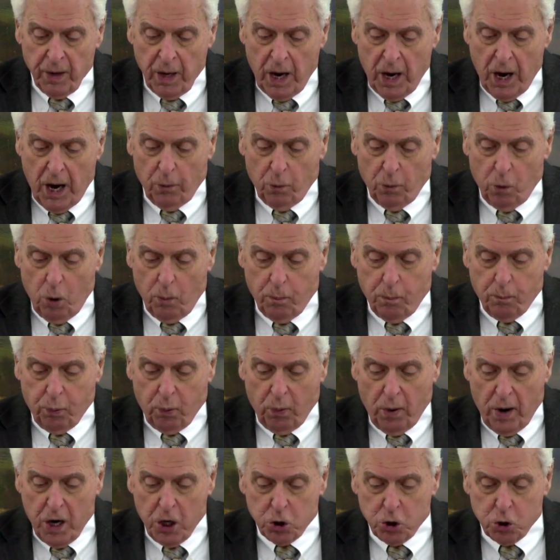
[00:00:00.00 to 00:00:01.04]
I will
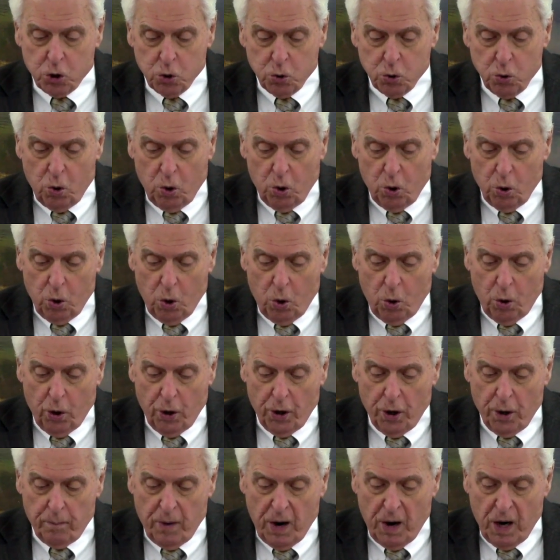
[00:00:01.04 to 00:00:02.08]
praise you, O
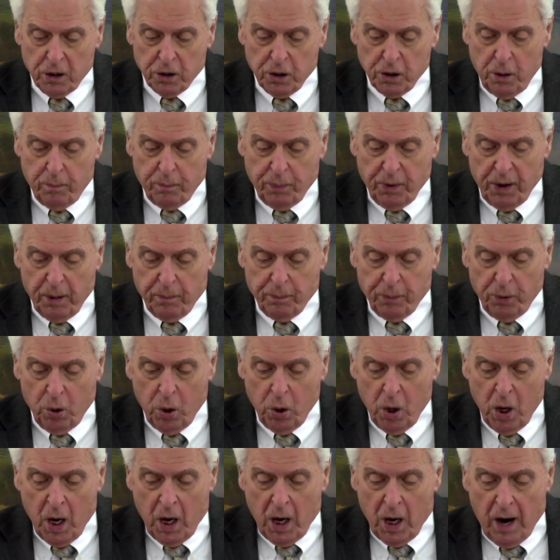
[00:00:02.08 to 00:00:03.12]
Lord, among the
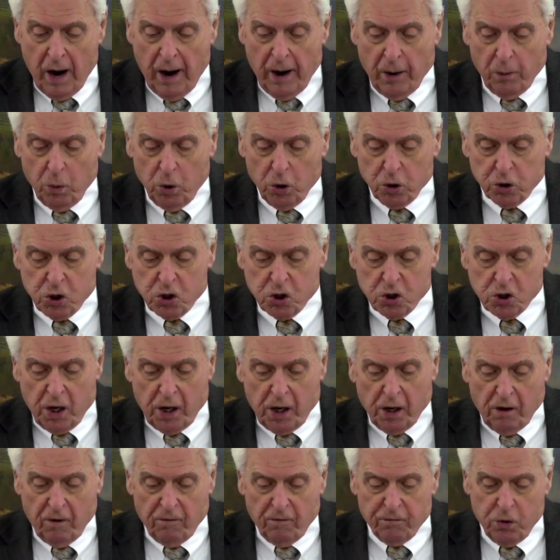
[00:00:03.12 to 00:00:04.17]
people. I will
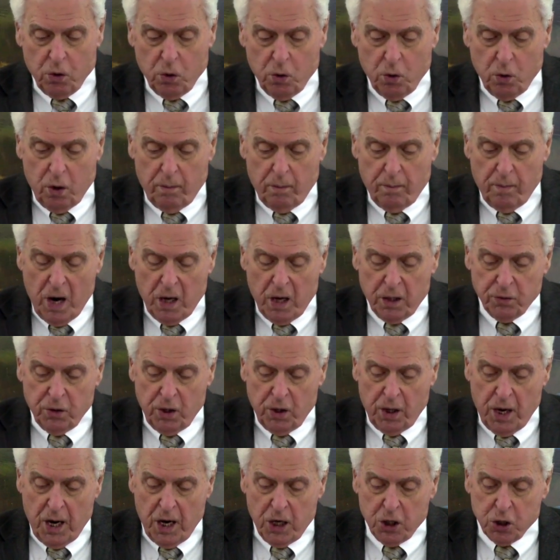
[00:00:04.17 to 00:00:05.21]
sing of you among
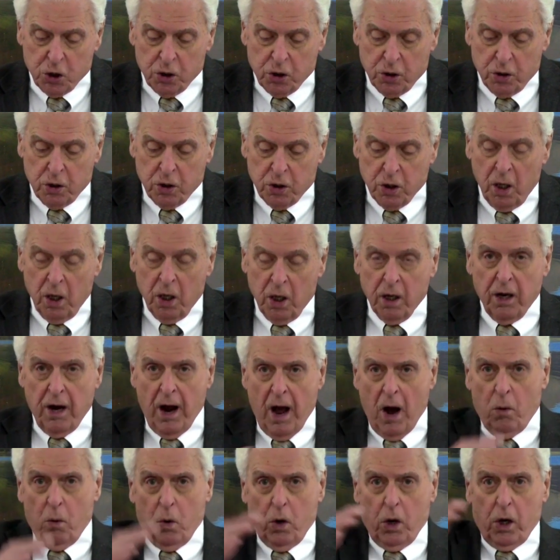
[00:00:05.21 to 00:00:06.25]
the nations.
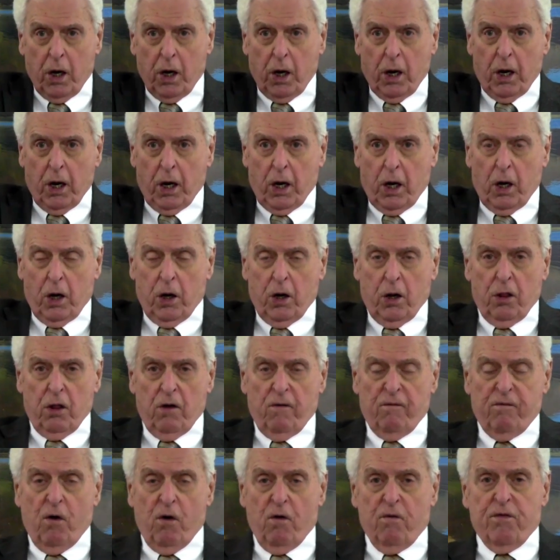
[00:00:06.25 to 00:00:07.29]
Now we're getting into
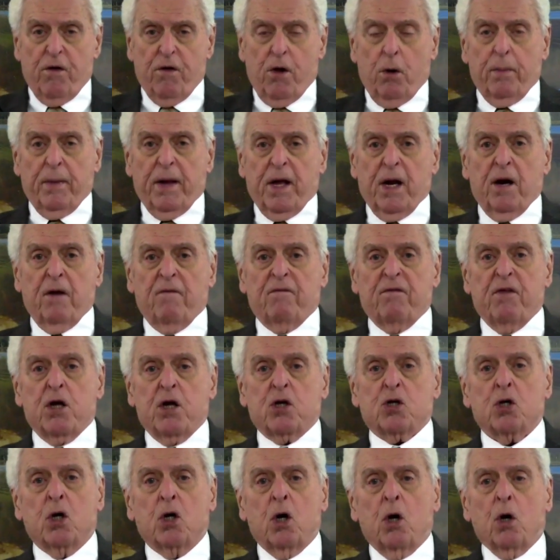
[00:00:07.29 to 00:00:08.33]
the fulfillment of
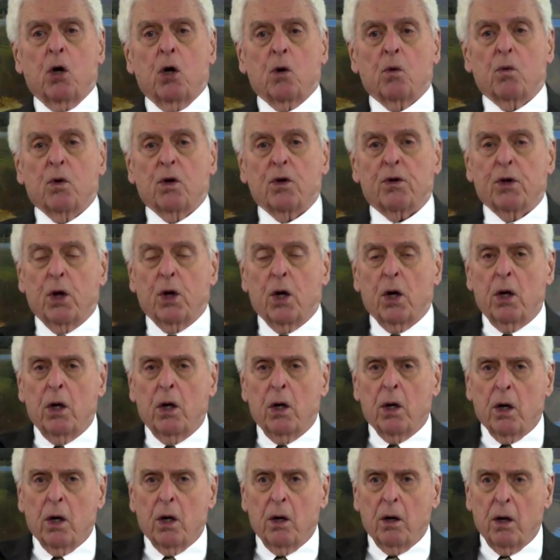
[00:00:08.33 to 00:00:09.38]
this with the
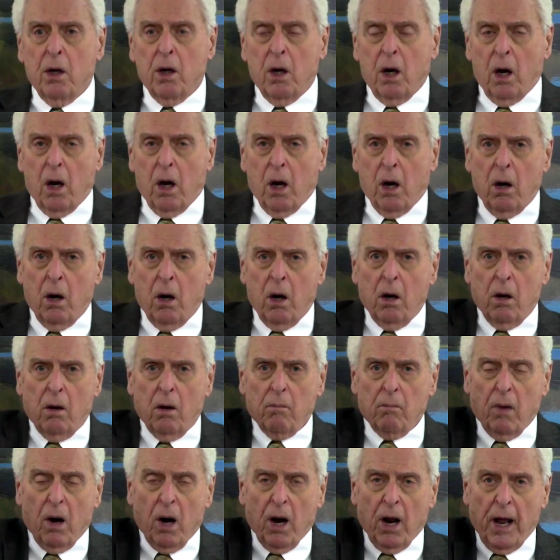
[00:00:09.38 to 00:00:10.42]

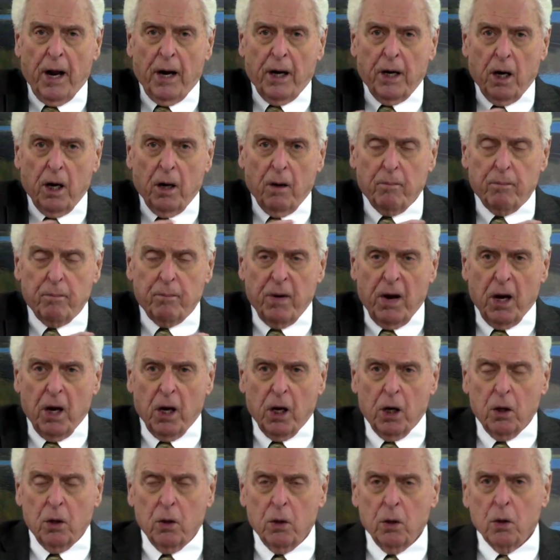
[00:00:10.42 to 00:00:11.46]
millennium
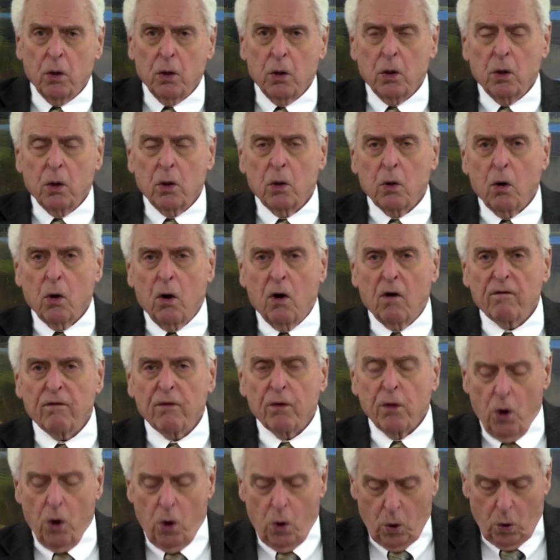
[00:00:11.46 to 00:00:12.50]
being over
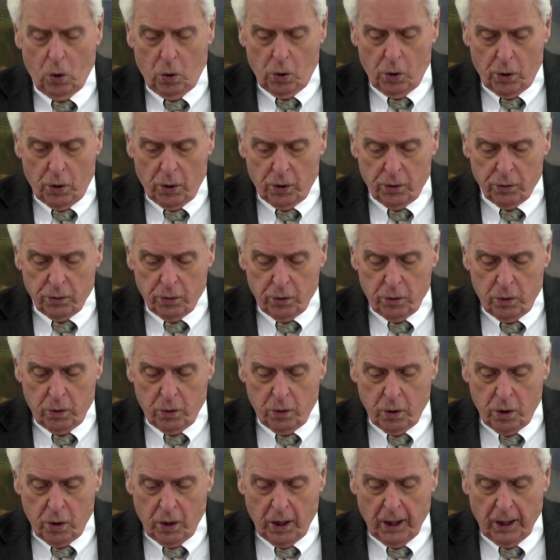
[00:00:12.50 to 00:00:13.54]
the whole earth,
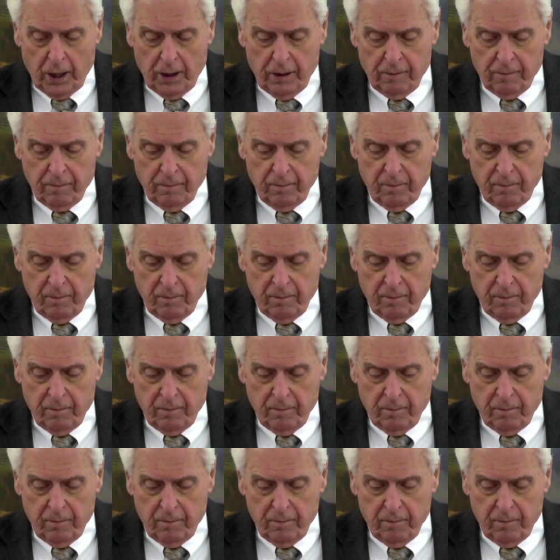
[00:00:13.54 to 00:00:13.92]
okay?